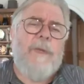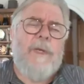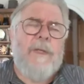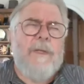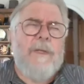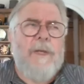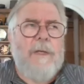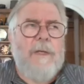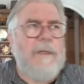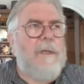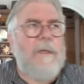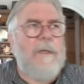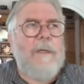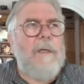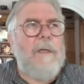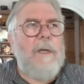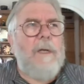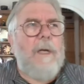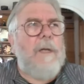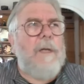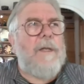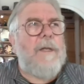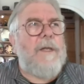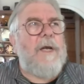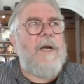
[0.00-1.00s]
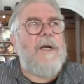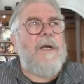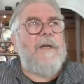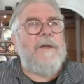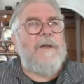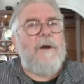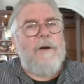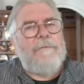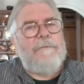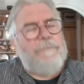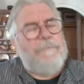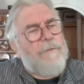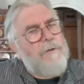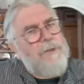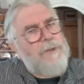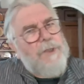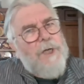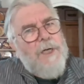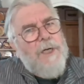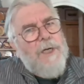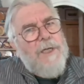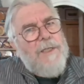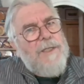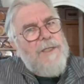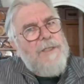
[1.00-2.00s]
here?
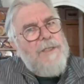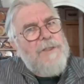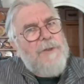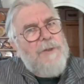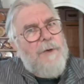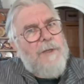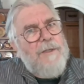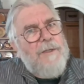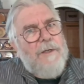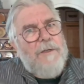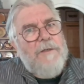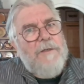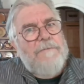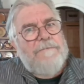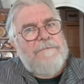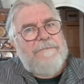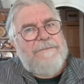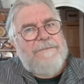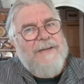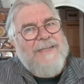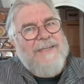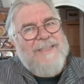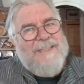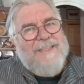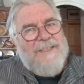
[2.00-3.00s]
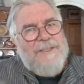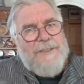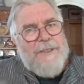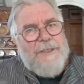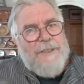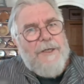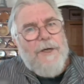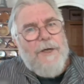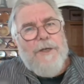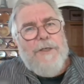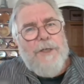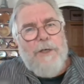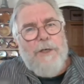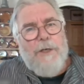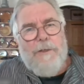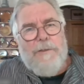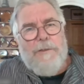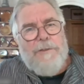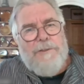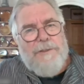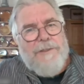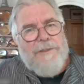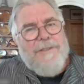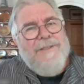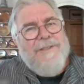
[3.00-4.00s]
Unfortunately, there's quite a lot of fantasy
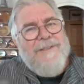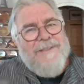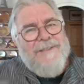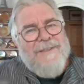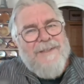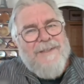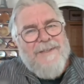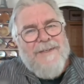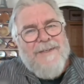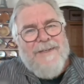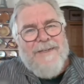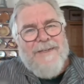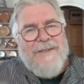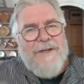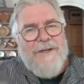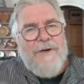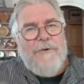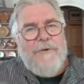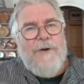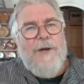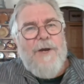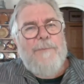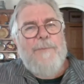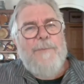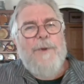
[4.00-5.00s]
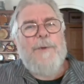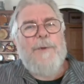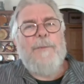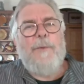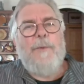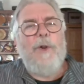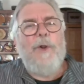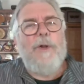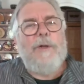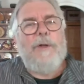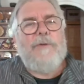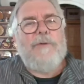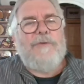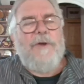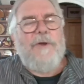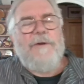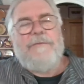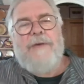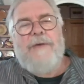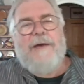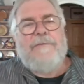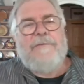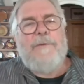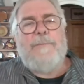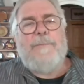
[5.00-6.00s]
archaeology, you know, where people sort
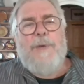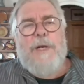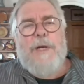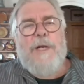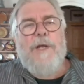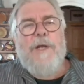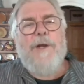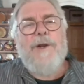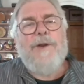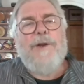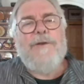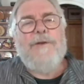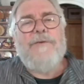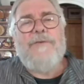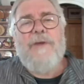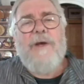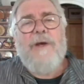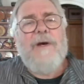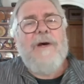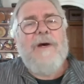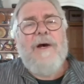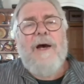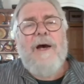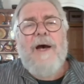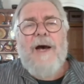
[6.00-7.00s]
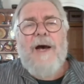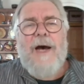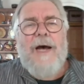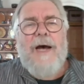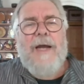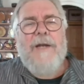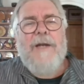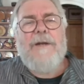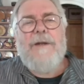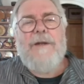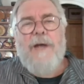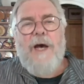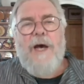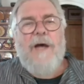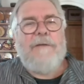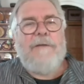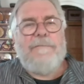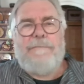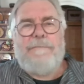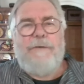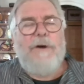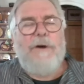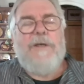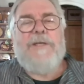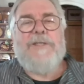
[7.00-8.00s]
of have opinions and
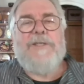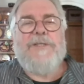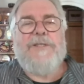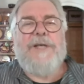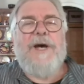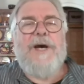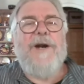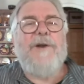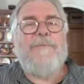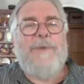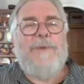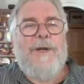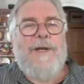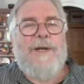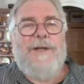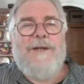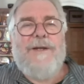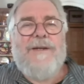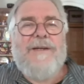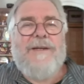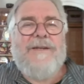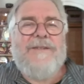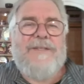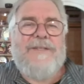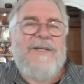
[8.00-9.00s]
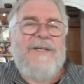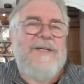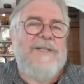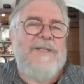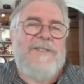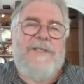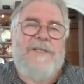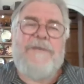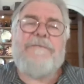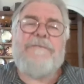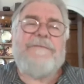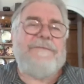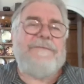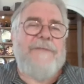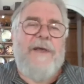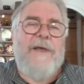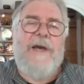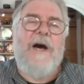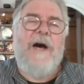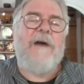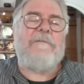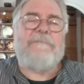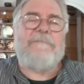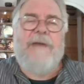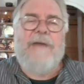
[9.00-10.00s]
voice their opinions as if they
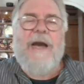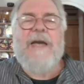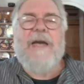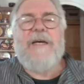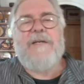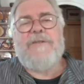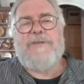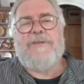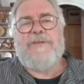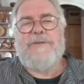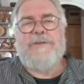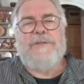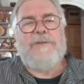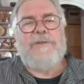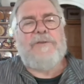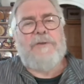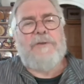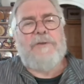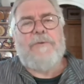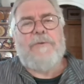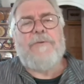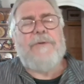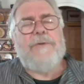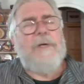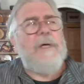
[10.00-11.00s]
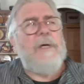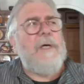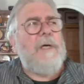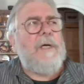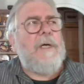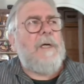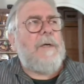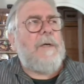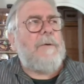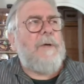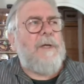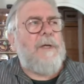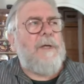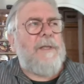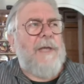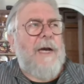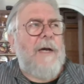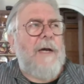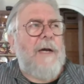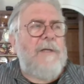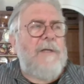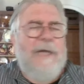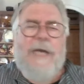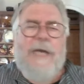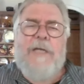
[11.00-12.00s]
are facts or the truth,
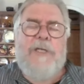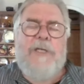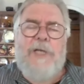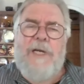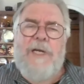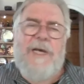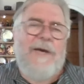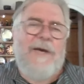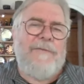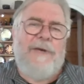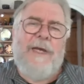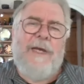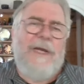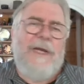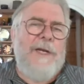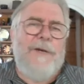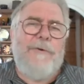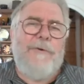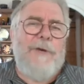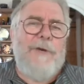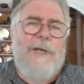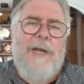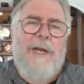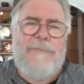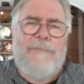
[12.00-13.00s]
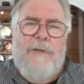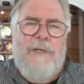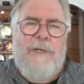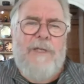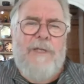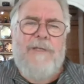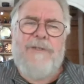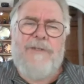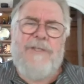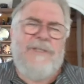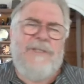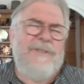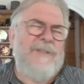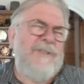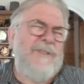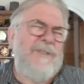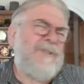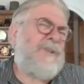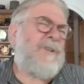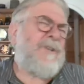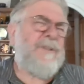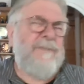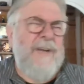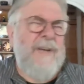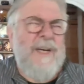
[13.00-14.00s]
without actually having any real evidence. It's the
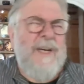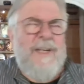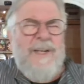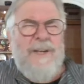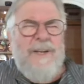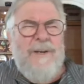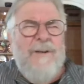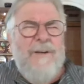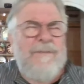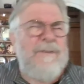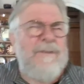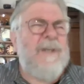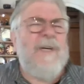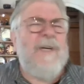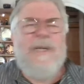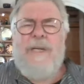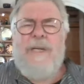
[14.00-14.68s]
sort of idea of